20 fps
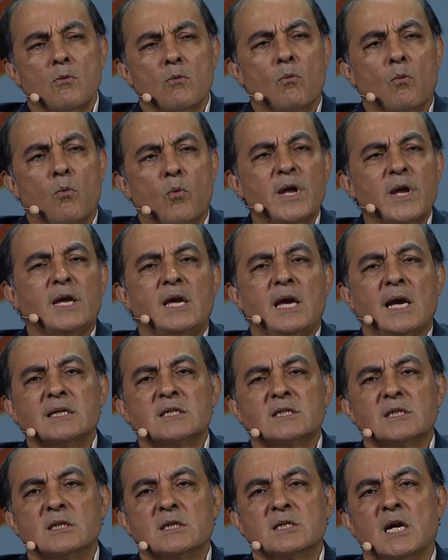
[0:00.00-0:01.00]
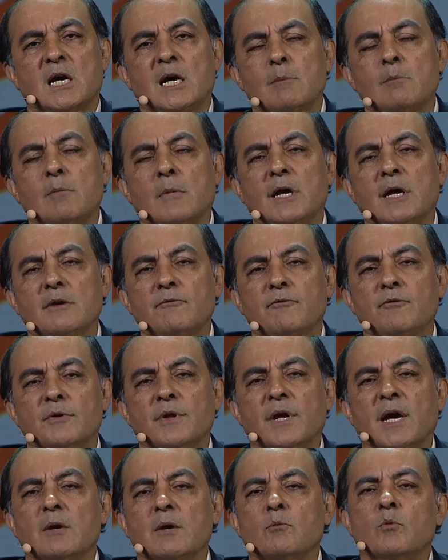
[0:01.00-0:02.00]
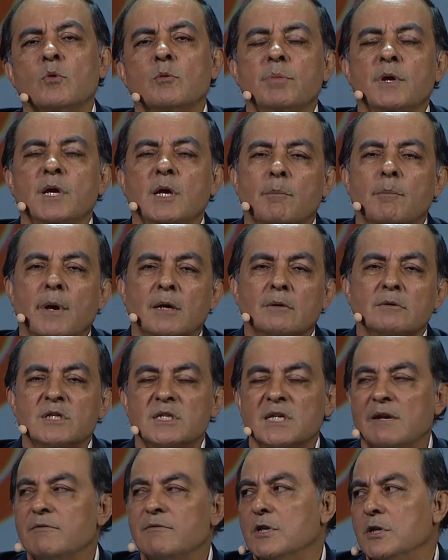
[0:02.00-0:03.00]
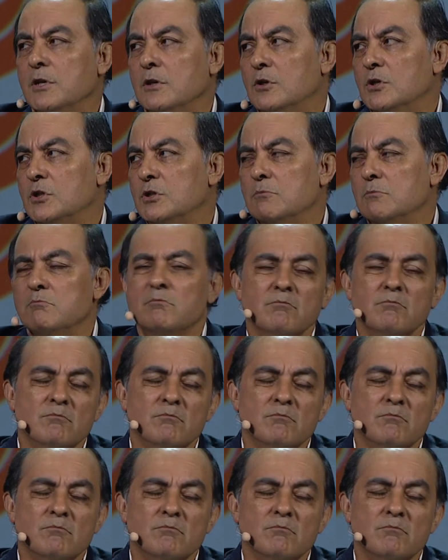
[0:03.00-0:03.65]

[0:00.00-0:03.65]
We guessed the timeline for that would be about 7 years.